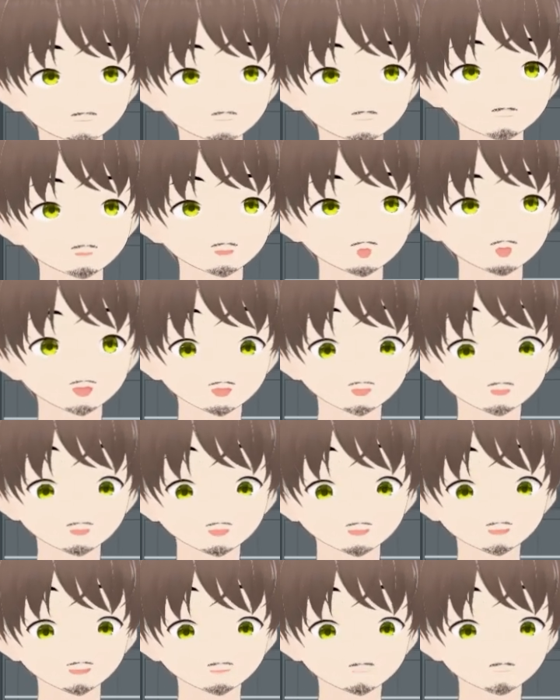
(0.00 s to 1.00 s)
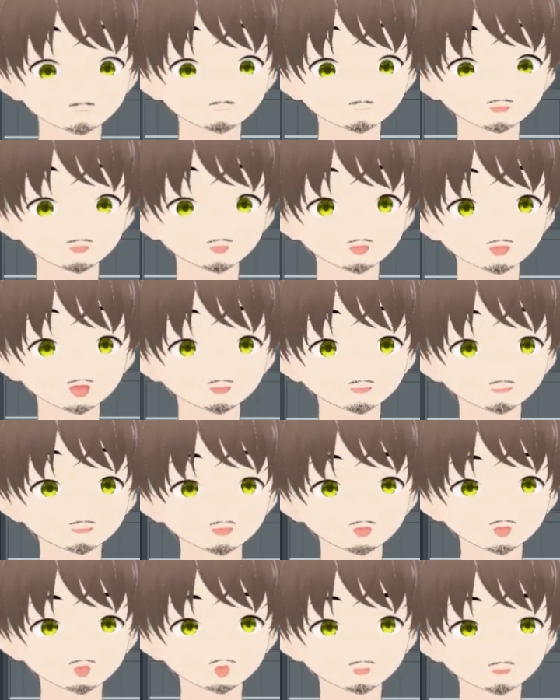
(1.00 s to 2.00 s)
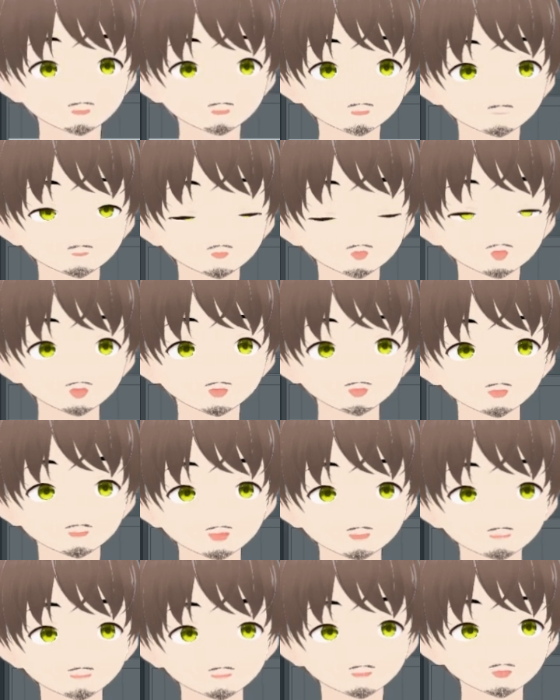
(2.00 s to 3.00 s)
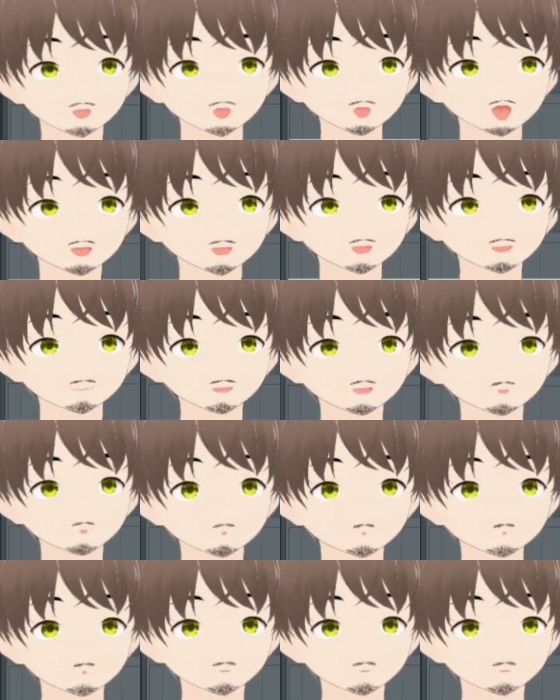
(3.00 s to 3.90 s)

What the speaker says: you'll hear it, I think, a little more. But yeah, if it bothers you,